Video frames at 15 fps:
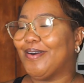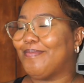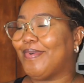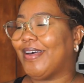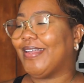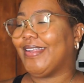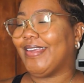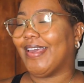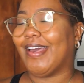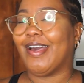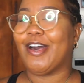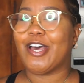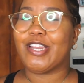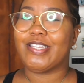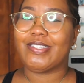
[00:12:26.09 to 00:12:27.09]
But yeah,
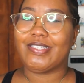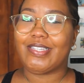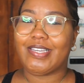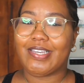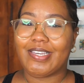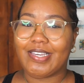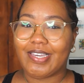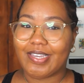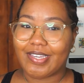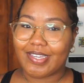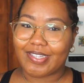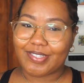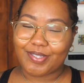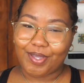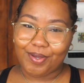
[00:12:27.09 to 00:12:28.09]
honestly,
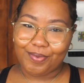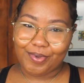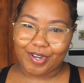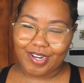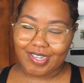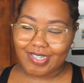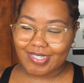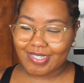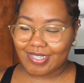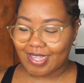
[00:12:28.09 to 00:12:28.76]
it works.